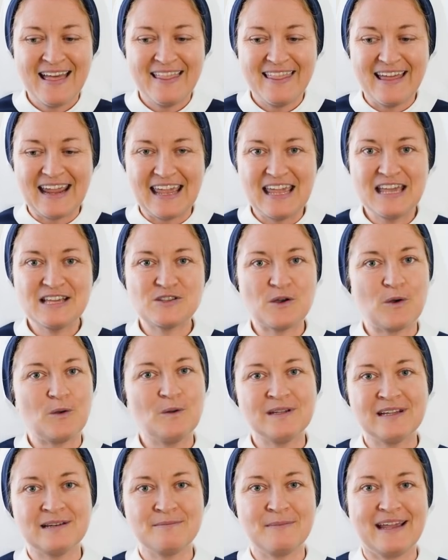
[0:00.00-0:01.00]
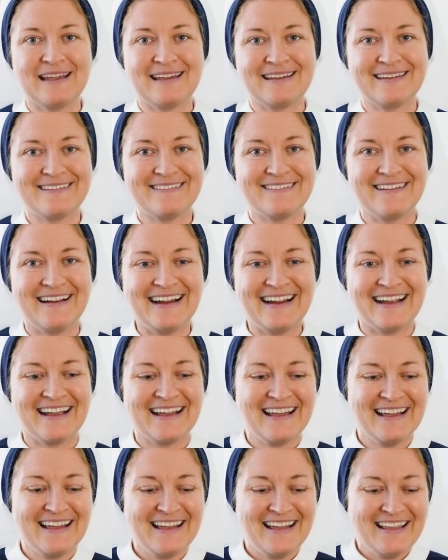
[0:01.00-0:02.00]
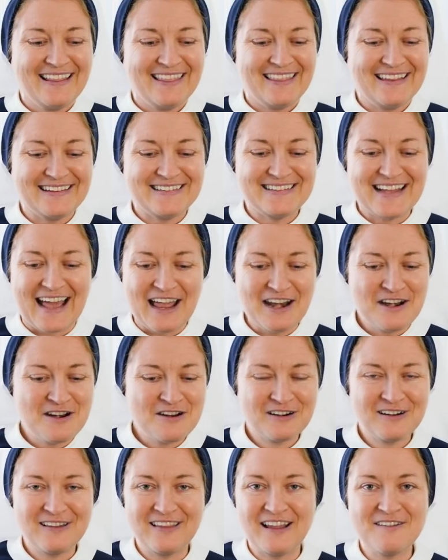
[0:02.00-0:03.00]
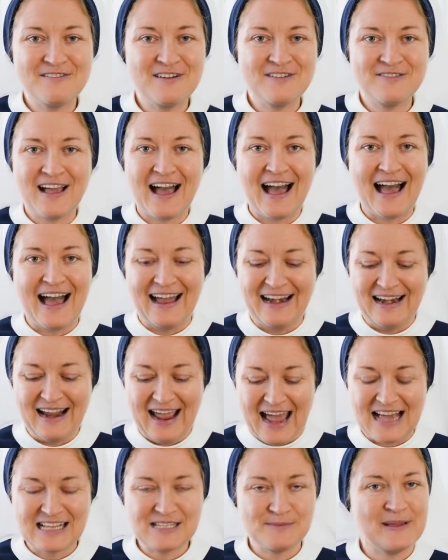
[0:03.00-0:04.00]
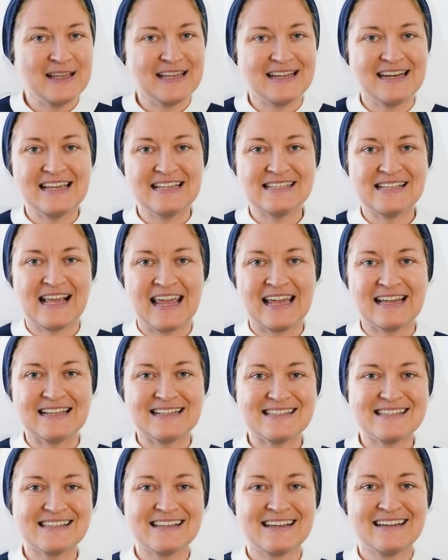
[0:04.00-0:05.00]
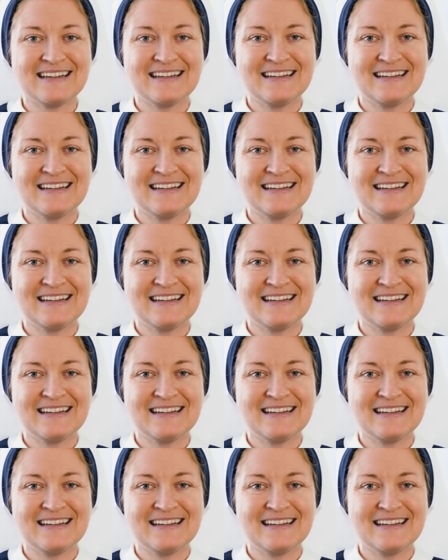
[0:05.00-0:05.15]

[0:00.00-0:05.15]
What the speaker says: that he is holding me, right? The tender love of God has me in his hands.